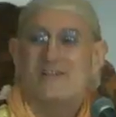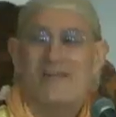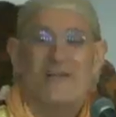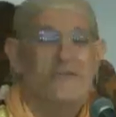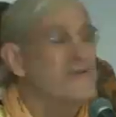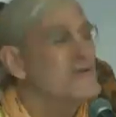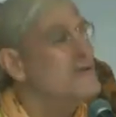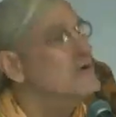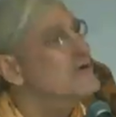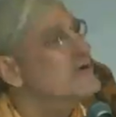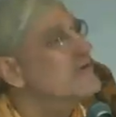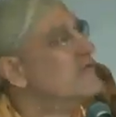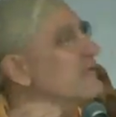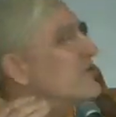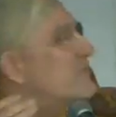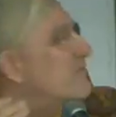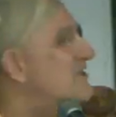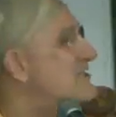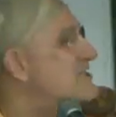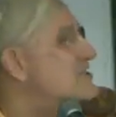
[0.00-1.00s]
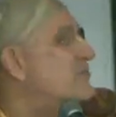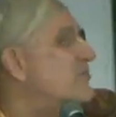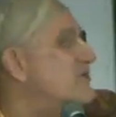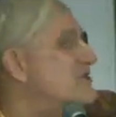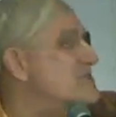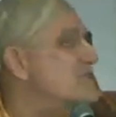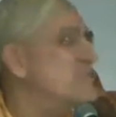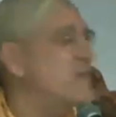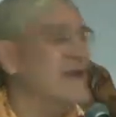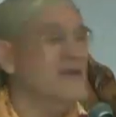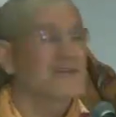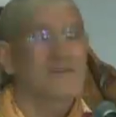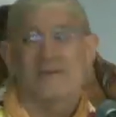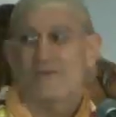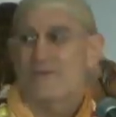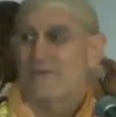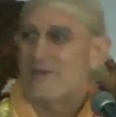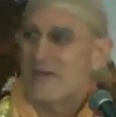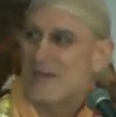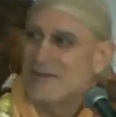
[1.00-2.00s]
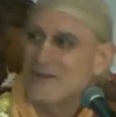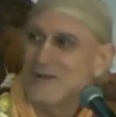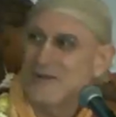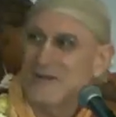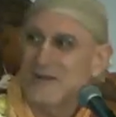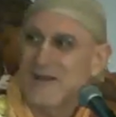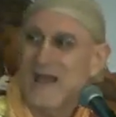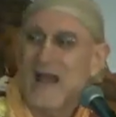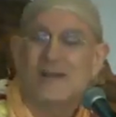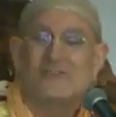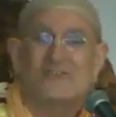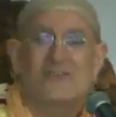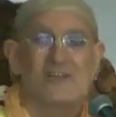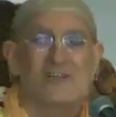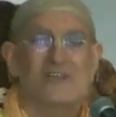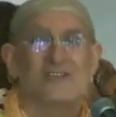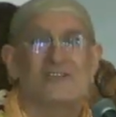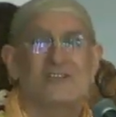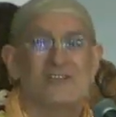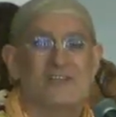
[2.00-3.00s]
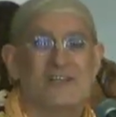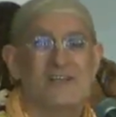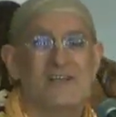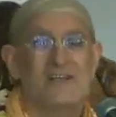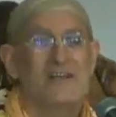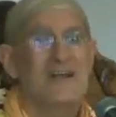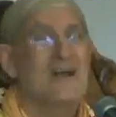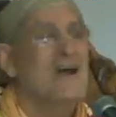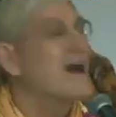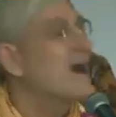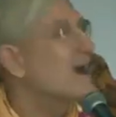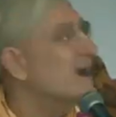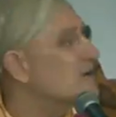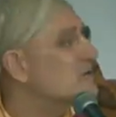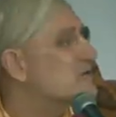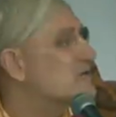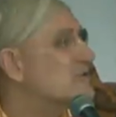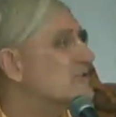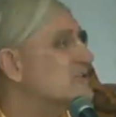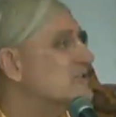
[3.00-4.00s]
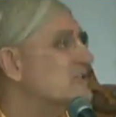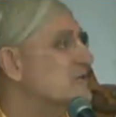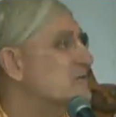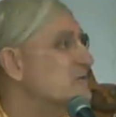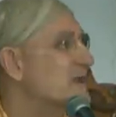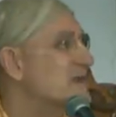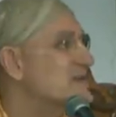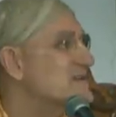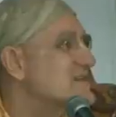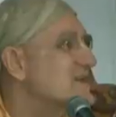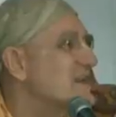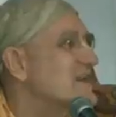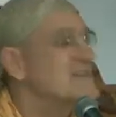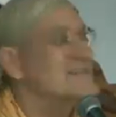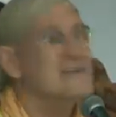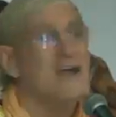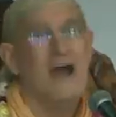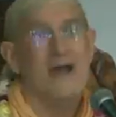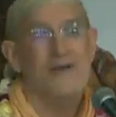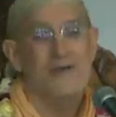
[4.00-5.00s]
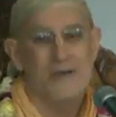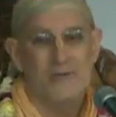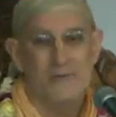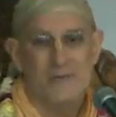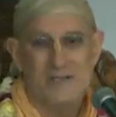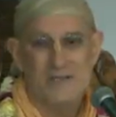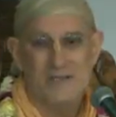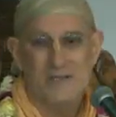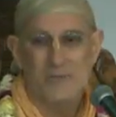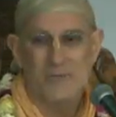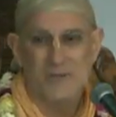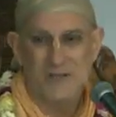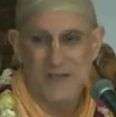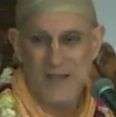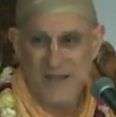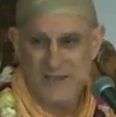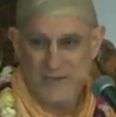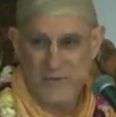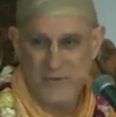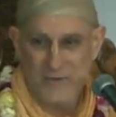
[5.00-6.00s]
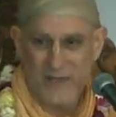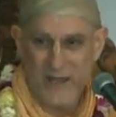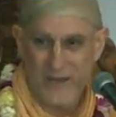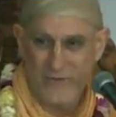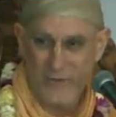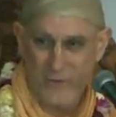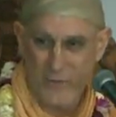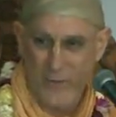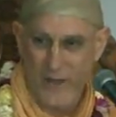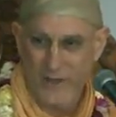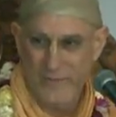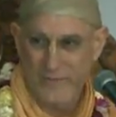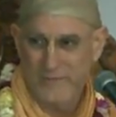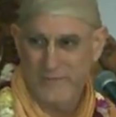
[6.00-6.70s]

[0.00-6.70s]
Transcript: if you look from this perspective, then you can actually see how Krishna maintains, how he reciprocates with everyone.